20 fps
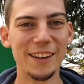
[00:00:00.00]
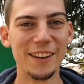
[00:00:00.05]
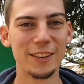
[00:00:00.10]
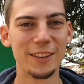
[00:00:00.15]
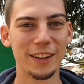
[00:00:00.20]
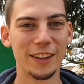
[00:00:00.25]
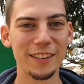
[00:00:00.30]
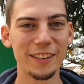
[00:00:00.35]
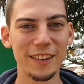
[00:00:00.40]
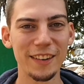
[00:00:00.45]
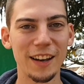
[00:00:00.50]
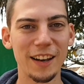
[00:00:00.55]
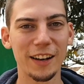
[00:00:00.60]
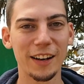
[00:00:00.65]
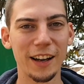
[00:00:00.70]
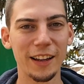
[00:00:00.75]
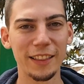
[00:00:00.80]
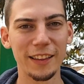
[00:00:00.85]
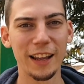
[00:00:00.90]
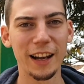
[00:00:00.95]
So this is La
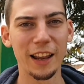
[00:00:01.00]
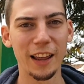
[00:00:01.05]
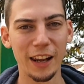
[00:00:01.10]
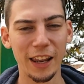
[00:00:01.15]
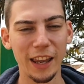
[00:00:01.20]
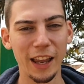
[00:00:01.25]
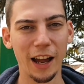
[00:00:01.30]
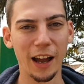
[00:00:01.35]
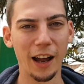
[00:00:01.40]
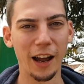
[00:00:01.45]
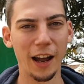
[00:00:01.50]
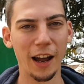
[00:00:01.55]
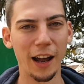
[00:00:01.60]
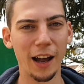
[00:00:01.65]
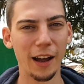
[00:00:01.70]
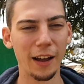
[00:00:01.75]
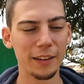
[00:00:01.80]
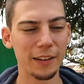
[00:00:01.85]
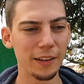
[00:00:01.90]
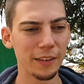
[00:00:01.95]

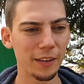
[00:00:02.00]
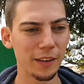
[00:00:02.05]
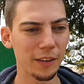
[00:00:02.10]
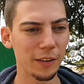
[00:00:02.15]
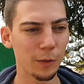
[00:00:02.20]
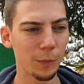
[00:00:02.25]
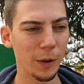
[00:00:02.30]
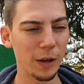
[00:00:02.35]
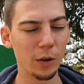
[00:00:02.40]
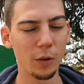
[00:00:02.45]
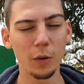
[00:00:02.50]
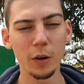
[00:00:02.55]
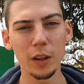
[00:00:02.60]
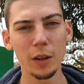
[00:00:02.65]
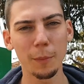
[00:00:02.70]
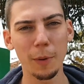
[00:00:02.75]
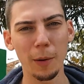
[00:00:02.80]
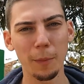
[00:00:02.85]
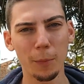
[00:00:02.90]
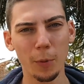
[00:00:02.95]
Candelaria. This is, when you read
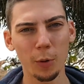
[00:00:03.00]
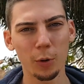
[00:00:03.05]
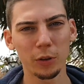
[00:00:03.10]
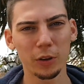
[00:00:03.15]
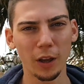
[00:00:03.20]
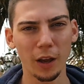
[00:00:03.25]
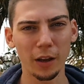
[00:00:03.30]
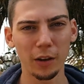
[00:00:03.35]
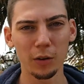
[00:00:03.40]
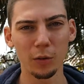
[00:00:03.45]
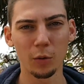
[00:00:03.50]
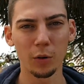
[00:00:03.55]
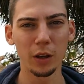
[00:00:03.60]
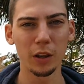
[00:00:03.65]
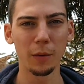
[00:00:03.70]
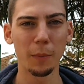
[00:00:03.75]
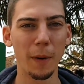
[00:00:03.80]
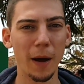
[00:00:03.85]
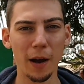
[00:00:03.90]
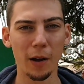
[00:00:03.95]
about Bogota, you
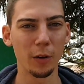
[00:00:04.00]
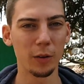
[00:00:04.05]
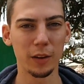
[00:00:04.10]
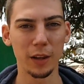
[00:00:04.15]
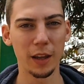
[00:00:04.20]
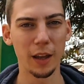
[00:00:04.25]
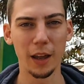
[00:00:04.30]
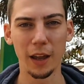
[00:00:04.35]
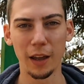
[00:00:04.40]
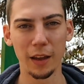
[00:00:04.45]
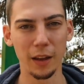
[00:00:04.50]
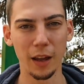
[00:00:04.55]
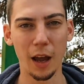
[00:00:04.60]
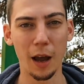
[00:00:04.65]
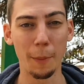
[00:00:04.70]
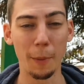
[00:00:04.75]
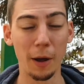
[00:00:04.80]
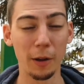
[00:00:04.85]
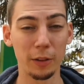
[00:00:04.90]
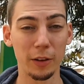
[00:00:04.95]
read
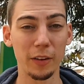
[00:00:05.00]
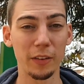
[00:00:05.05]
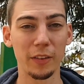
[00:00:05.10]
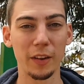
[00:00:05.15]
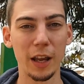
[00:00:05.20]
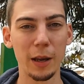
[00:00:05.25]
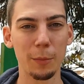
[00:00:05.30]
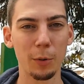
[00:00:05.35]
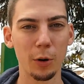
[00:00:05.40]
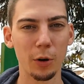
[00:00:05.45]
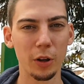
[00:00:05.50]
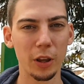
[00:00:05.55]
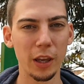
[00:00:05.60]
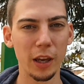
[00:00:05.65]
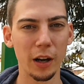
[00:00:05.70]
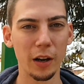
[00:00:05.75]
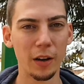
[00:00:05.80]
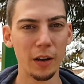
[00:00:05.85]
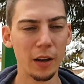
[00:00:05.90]
about this neighborhood here,